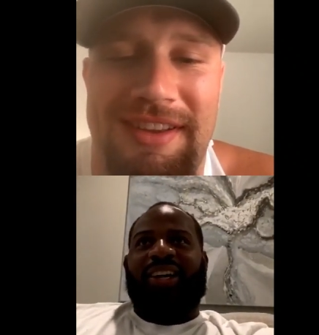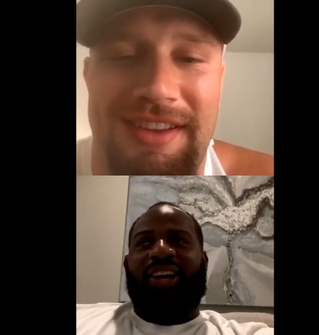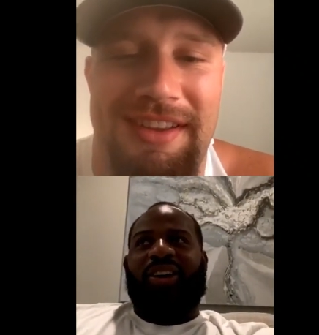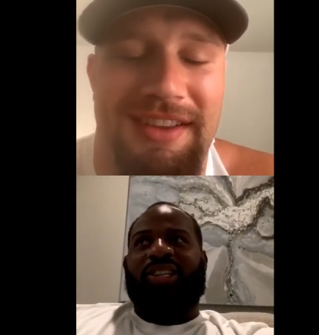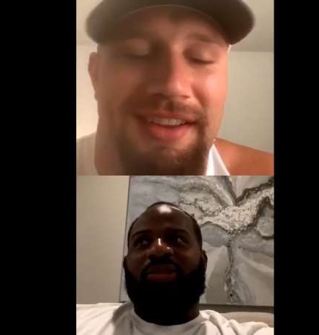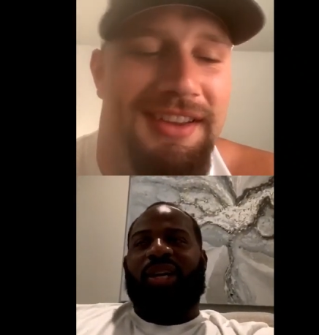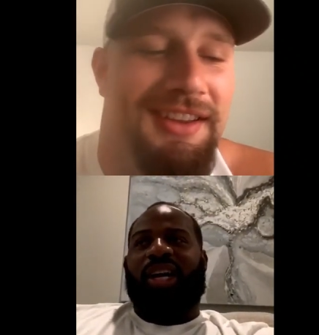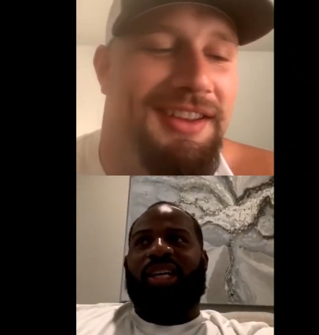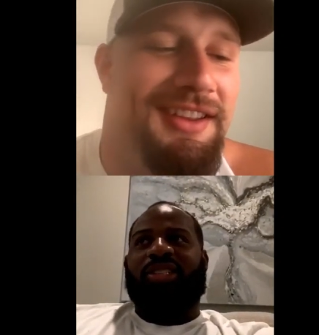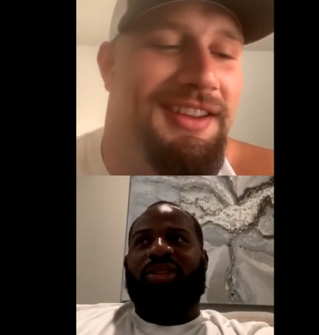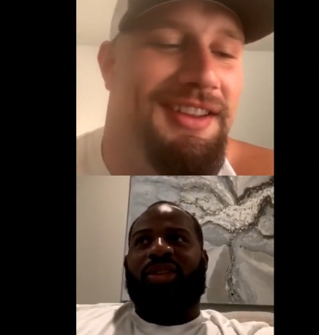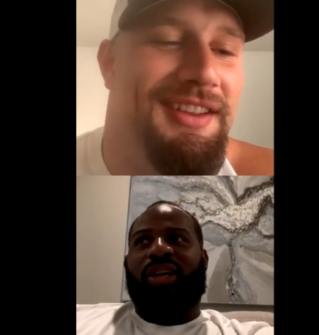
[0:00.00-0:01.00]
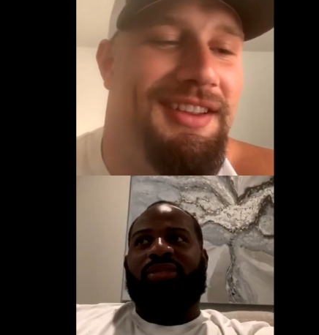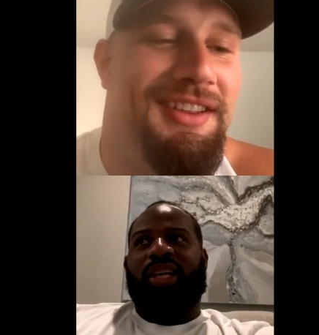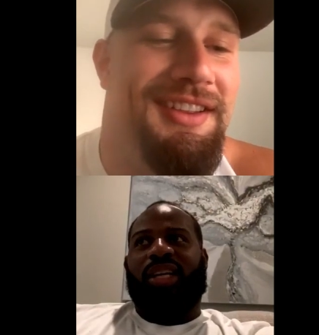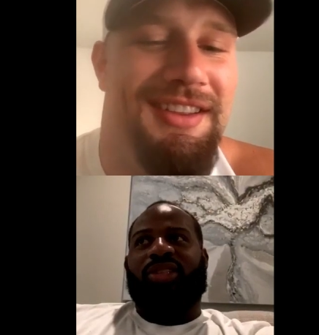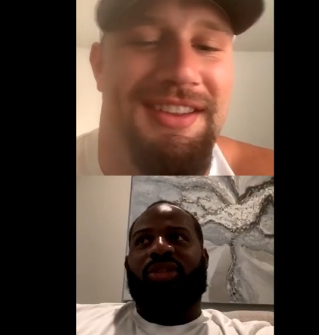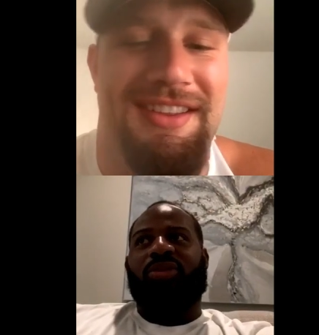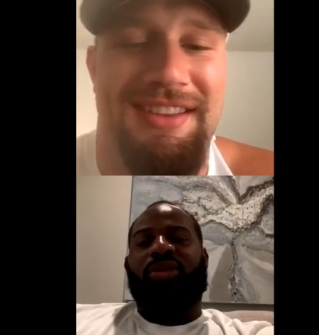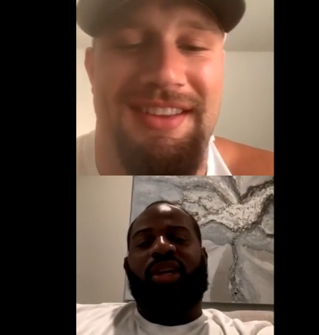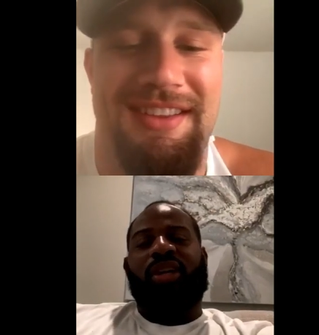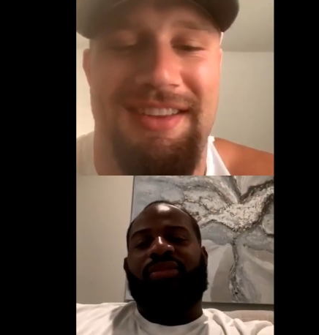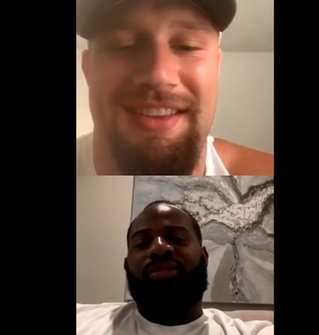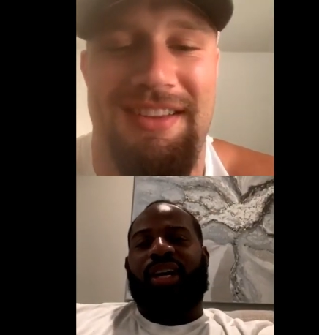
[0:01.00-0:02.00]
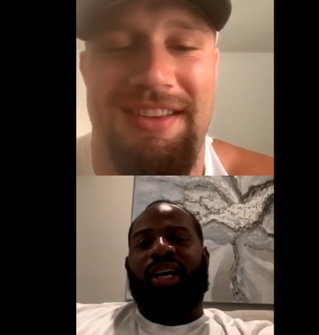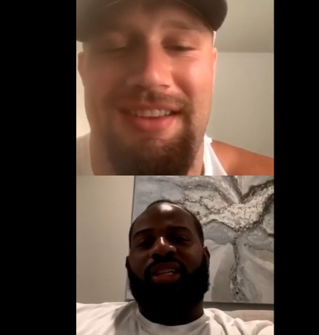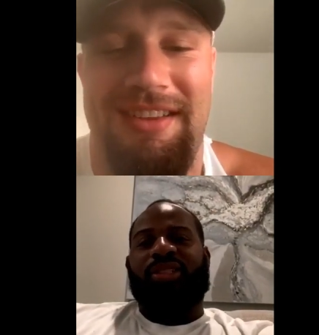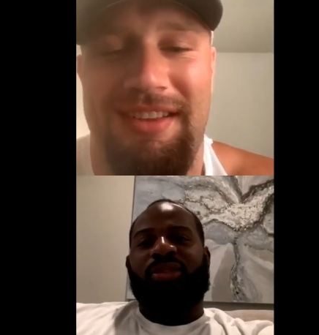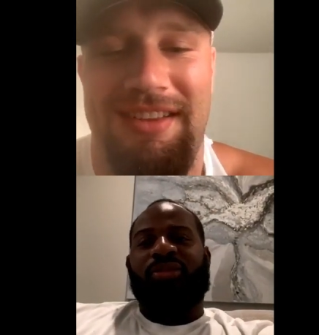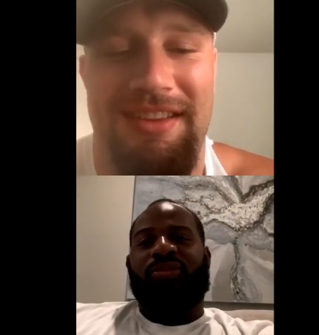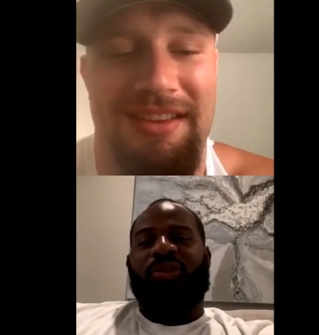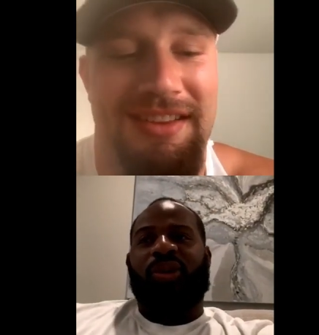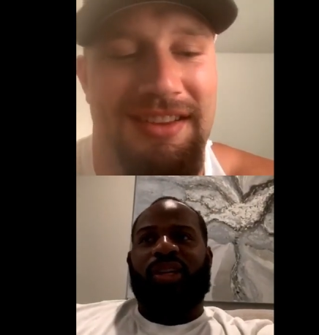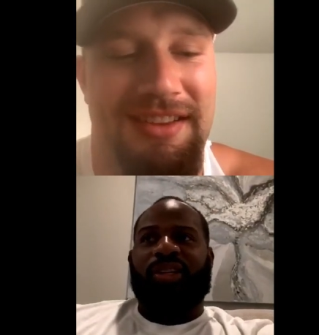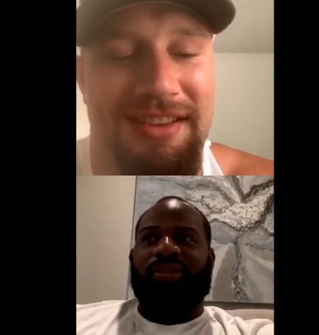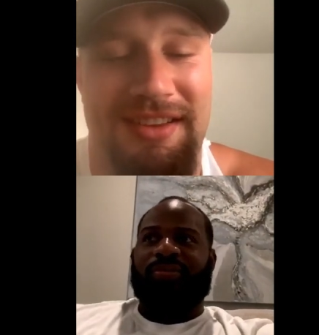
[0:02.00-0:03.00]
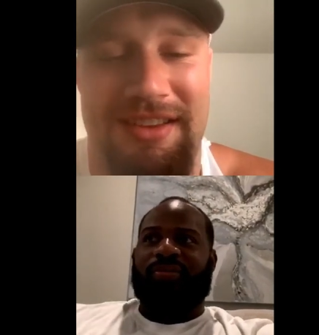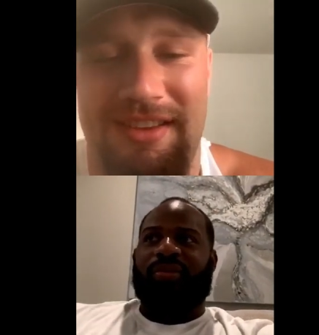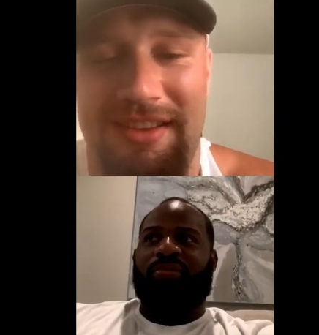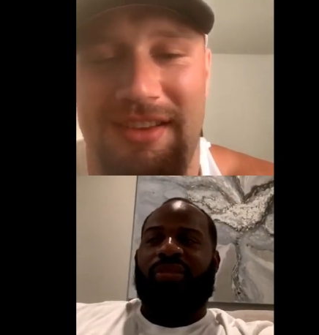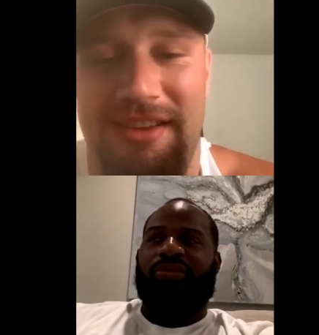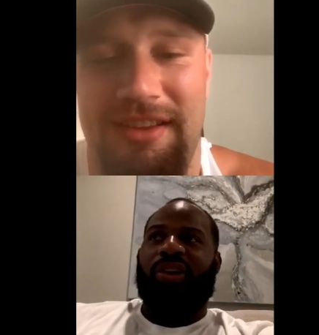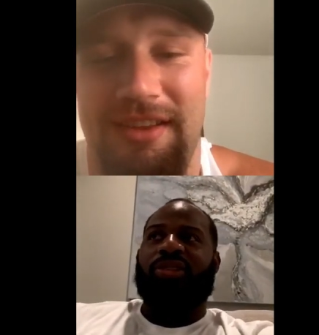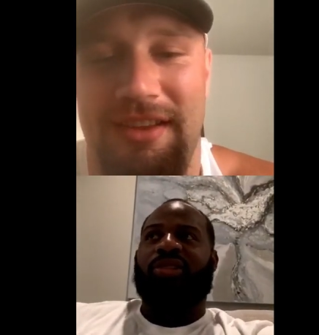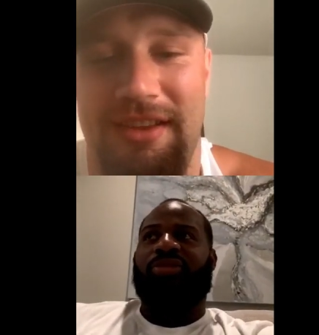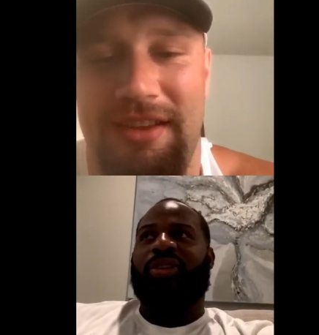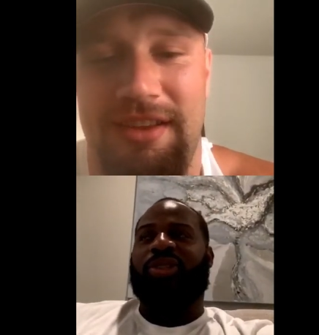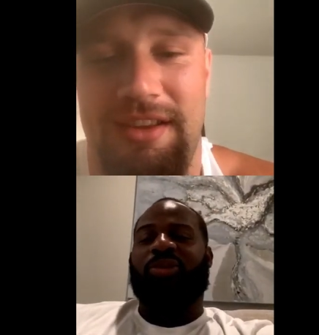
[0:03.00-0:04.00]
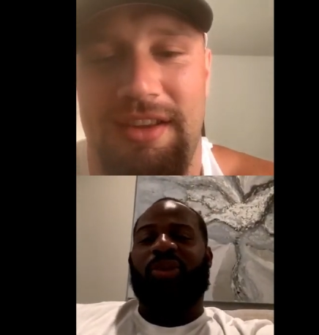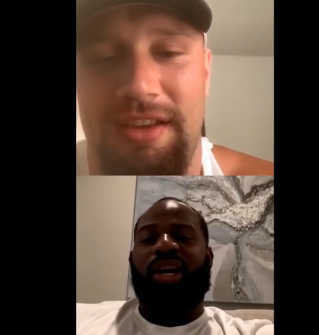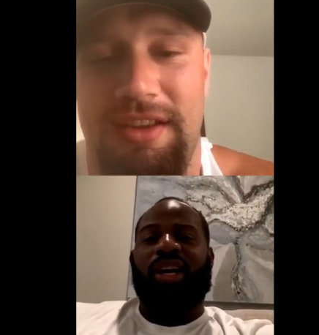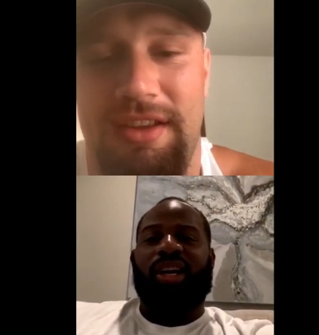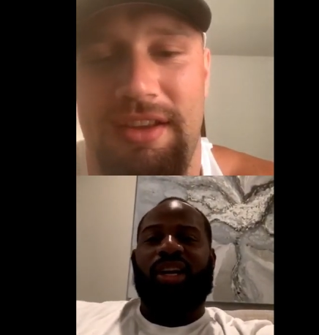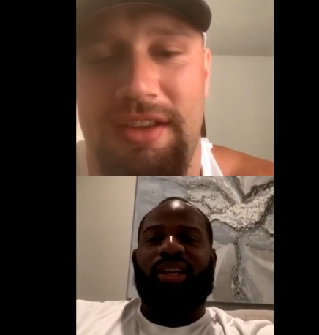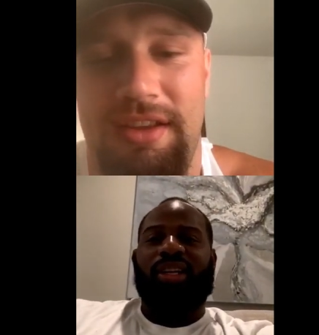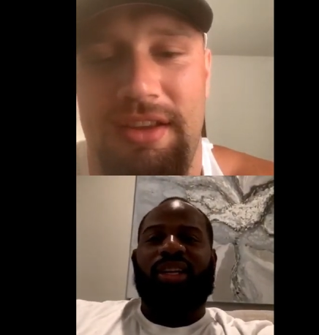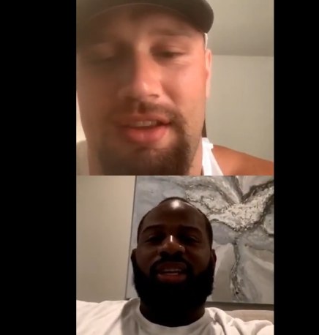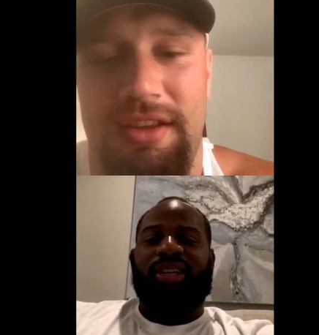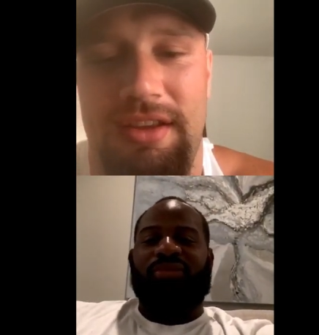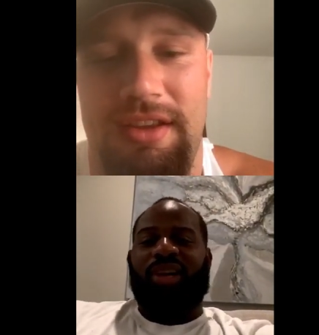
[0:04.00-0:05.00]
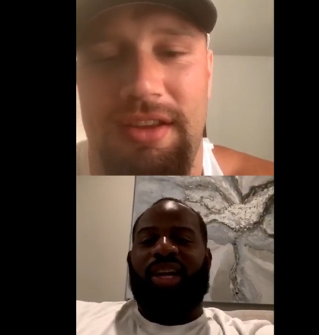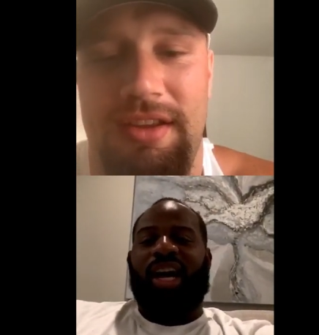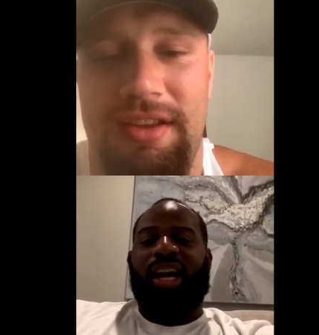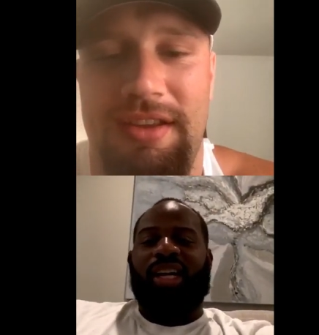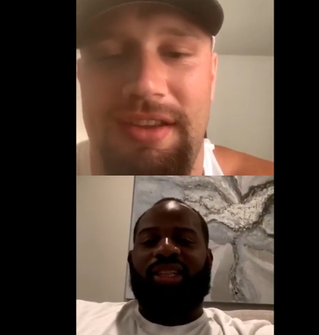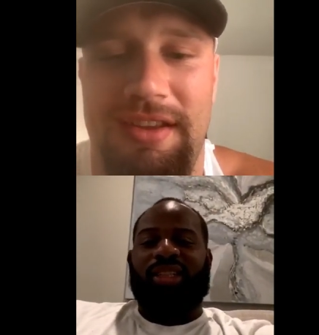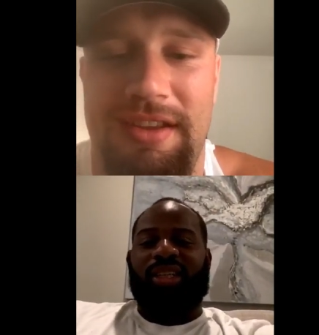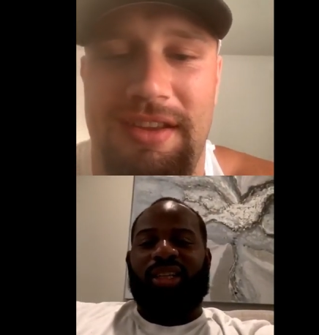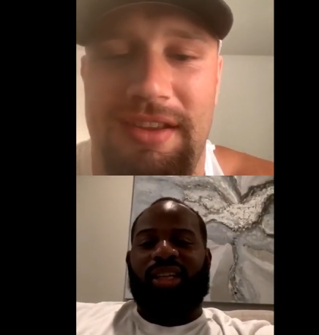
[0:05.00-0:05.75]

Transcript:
Speaker 1: I graduated high school. I was like 235, 240. My first official weigh in for college,